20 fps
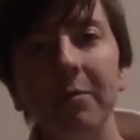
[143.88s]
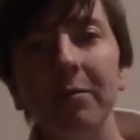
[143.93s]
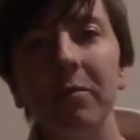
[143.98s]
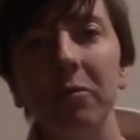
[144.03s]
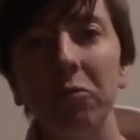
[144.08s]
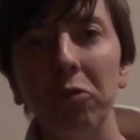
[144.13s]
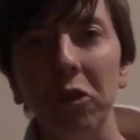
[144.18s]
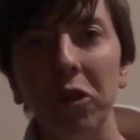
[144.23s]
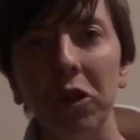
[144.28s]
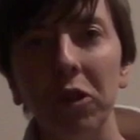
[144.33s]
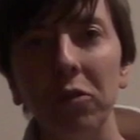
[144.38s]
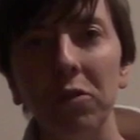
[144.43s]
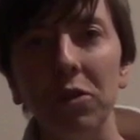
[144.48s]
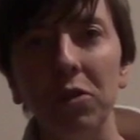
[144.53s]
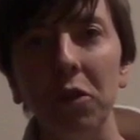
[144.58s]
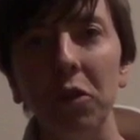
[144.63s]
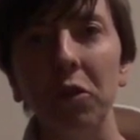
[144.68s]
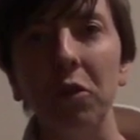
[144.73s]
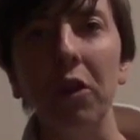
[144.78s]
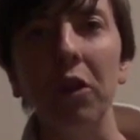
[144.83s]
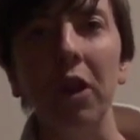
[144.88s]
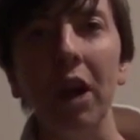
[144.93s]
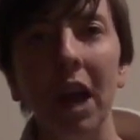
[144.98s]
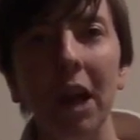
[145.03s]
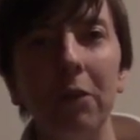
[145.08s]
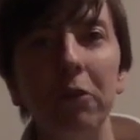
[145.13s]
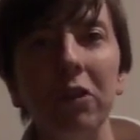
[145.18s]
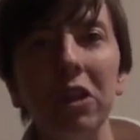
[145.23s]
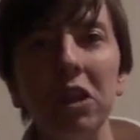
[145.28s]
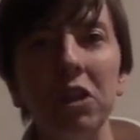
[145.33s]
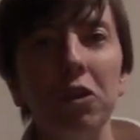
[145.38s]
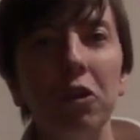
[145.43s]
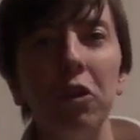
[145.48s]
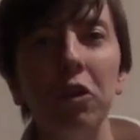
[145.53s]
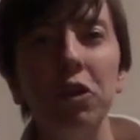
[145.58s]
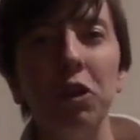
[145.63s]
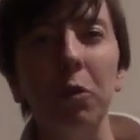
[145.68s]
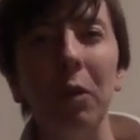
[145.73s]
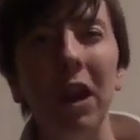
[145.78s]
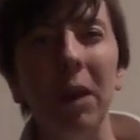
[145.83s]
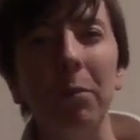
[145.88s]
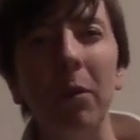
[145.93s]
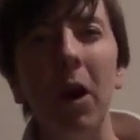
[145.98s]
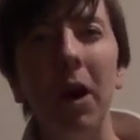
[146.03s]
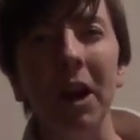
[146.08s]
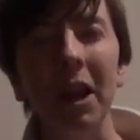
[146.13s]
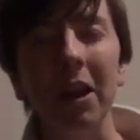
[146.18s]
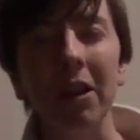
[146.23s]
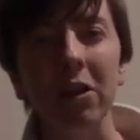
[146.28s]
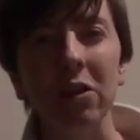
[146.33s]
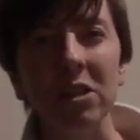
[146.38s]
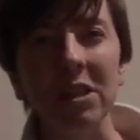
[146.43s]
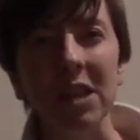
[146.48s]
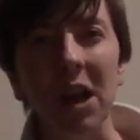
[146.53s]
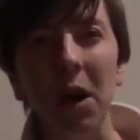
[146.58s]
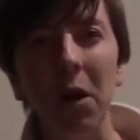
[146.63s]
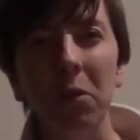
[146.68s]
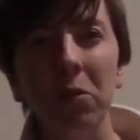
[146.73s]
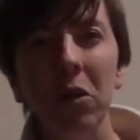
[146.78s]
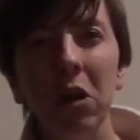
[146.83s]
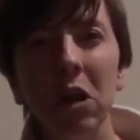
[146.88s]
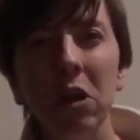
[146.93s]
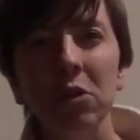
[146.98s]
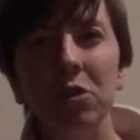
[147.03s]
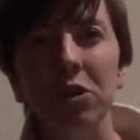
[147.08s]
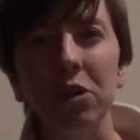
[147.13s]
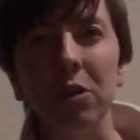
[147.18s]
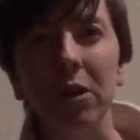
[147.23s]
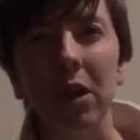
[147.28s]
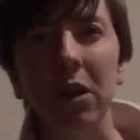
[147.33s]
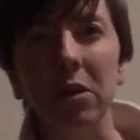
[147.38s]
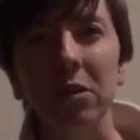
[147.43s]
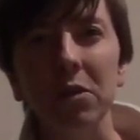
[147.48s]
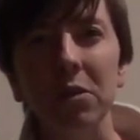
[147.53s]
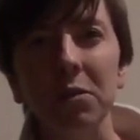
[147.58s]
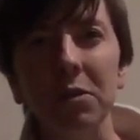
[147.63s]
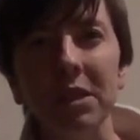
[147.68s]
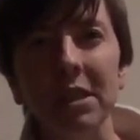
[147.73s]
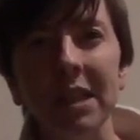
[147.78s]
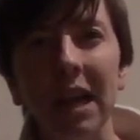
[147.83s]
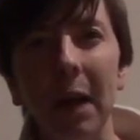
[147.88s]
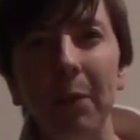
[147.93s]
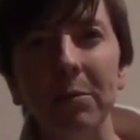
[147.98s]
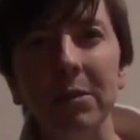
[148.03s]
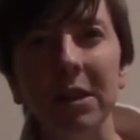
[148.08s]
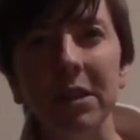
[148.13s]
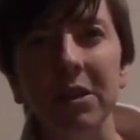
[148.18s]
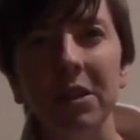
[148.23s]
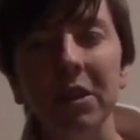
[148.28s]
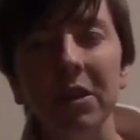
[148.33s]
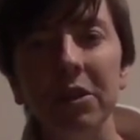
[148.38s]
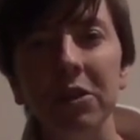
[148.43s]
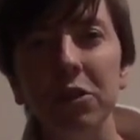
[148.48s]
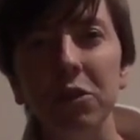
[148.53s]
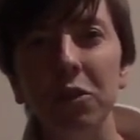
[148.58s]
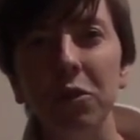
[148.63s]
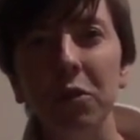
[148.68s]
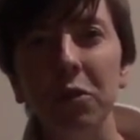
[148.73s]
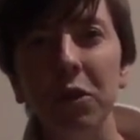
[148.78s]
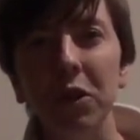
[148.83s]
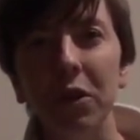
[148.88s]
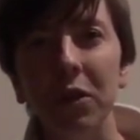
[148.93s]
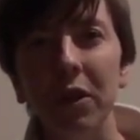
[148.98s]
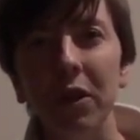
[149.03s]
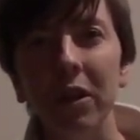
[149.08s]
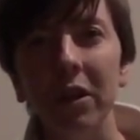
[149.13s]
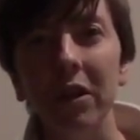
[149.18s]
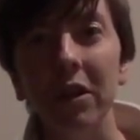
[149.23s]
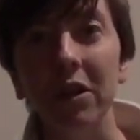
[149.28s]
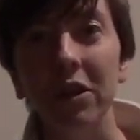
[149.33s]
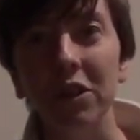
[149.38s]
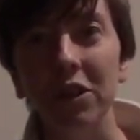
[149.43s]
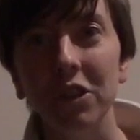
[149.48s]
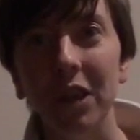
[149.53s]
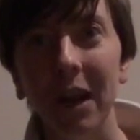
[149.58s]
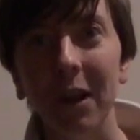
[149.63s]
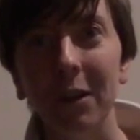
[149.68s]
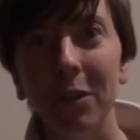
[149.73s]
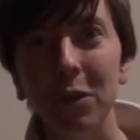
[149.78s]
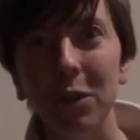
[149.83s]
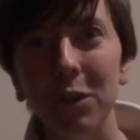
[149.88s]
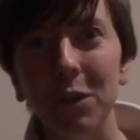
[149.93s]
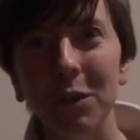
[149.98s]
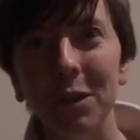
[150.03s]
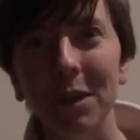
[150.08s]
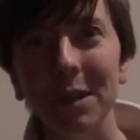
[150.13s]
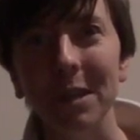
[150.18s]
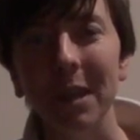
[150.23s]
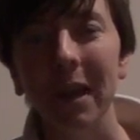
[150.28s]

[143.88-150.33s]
for you, so you can kind of research or read up on it yourself, so you can also adapt it to your child or student.